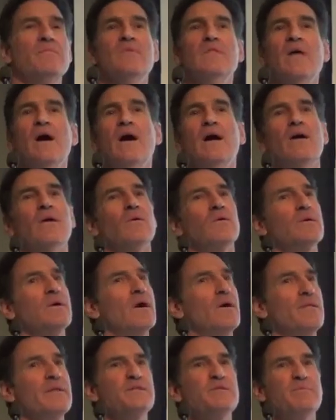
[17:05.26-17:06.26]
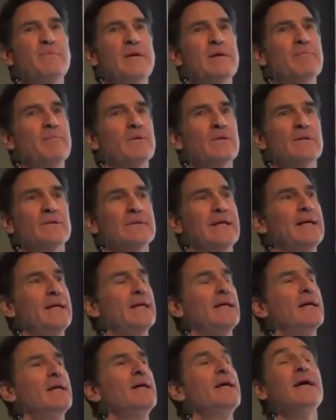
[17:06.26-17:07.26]
Or? No, no, these people,
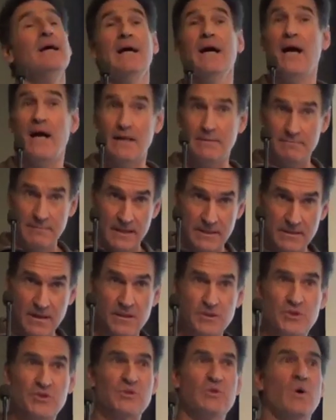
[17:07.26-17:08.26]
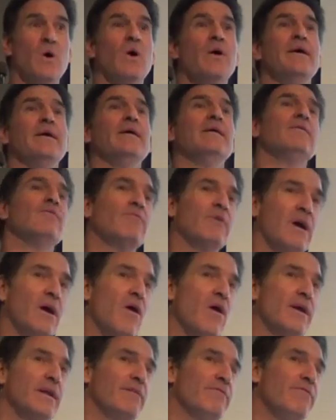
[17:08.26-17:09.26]
they, another story
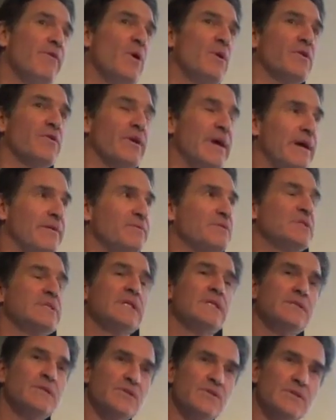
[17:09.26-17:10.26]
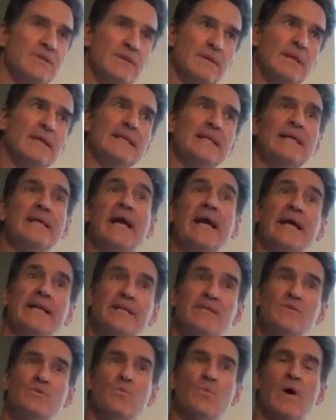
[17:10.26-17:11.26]
regarding photographs. This is in the
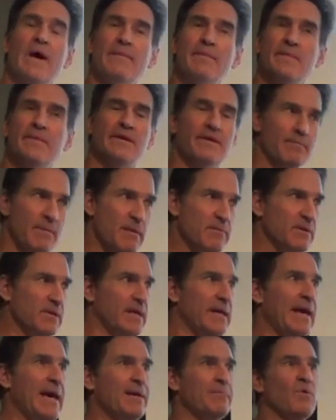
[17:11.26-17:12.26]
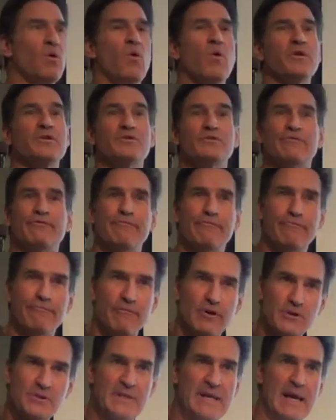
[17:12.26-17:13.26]
80s when, you remember the camcorders
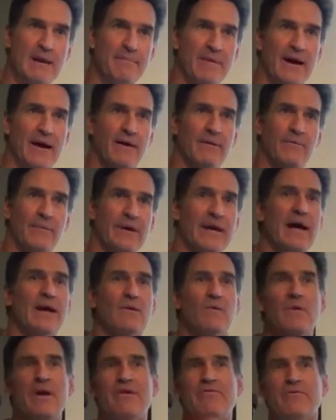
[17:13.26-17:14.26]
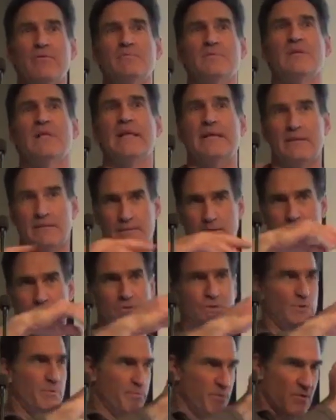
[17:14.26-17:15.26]
first came out. We got away from the, like the
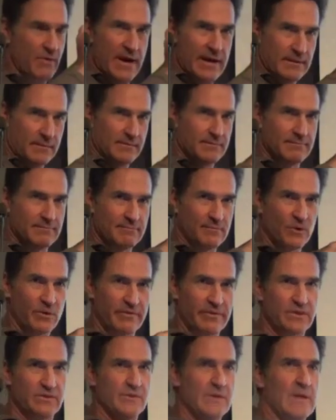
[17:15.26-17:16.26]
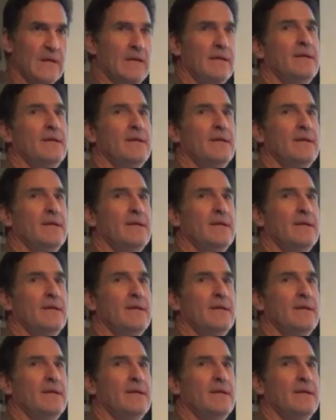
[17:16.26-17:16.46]
Super 8 movies.